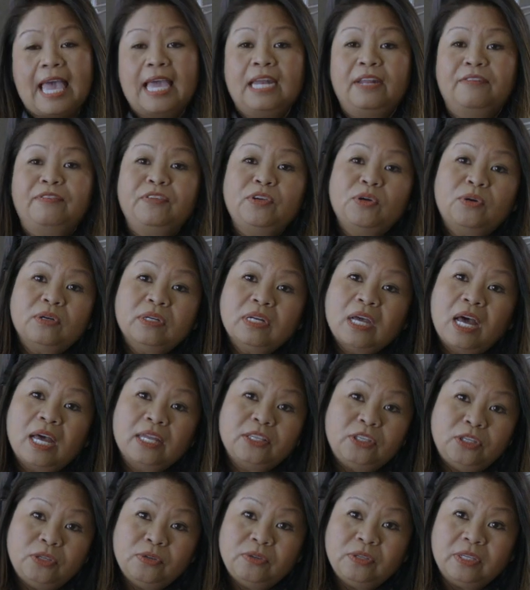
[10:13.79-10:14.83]
And if you're
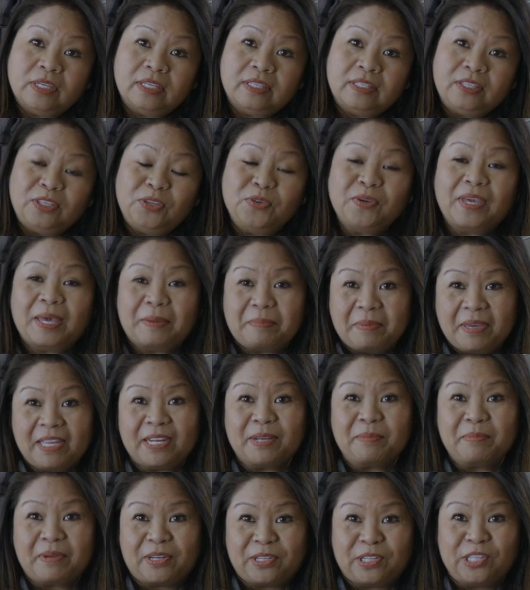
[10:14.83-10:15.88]
non-union, you get
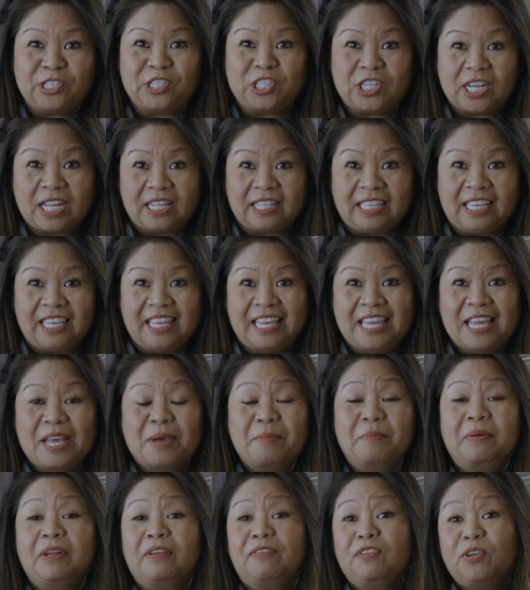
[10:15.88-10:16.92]
peanut butter and jelly.
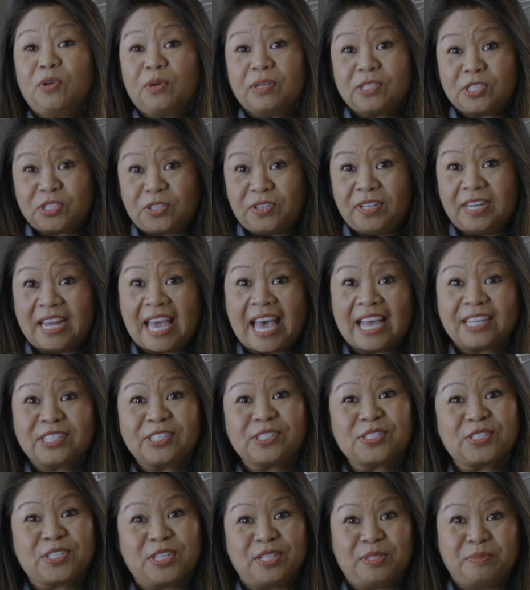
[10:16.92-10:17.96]
But if you're a Screen
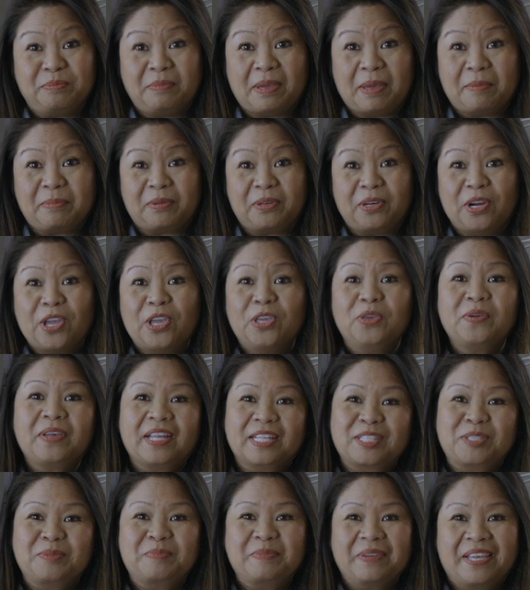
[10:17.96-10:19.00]
Actors Guild member, you
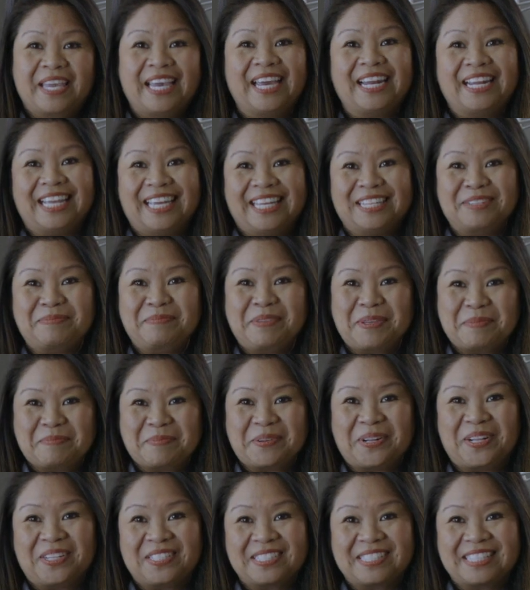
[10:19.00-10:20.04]
get spaghetti and
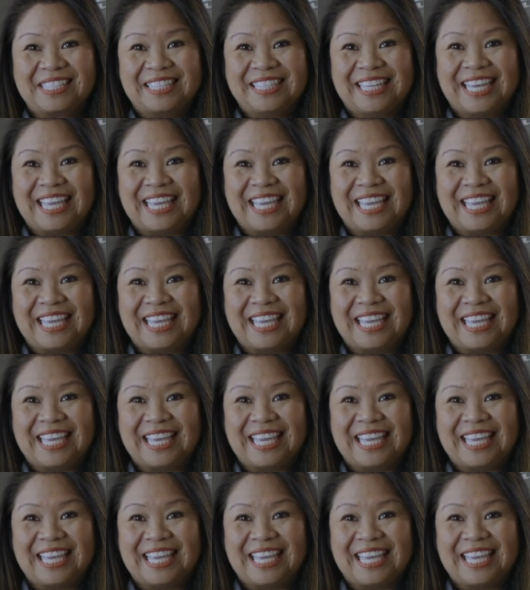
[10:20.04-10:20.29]
meatballs.